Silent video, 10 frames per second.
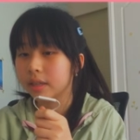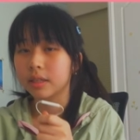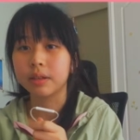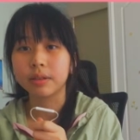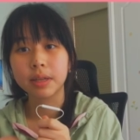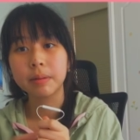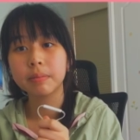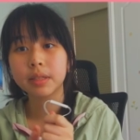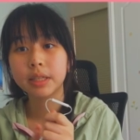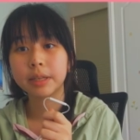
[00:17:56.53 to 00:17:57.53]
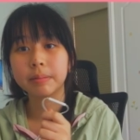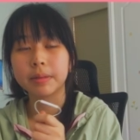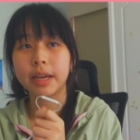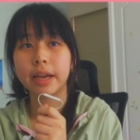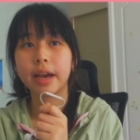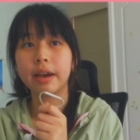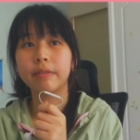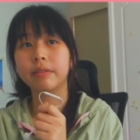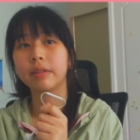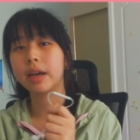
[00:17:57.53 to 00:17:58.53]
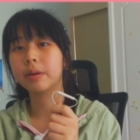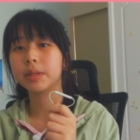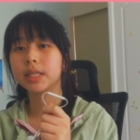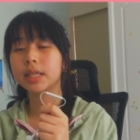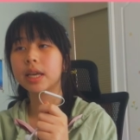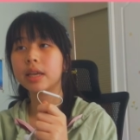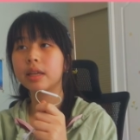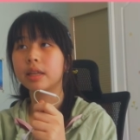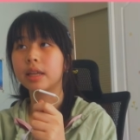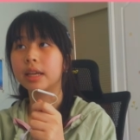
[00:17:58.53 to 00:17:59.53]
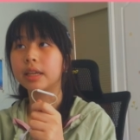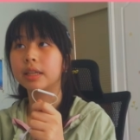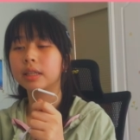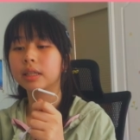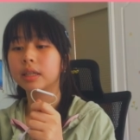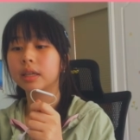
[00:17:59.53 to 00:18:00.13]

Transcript: So some tips I have, I would say, like,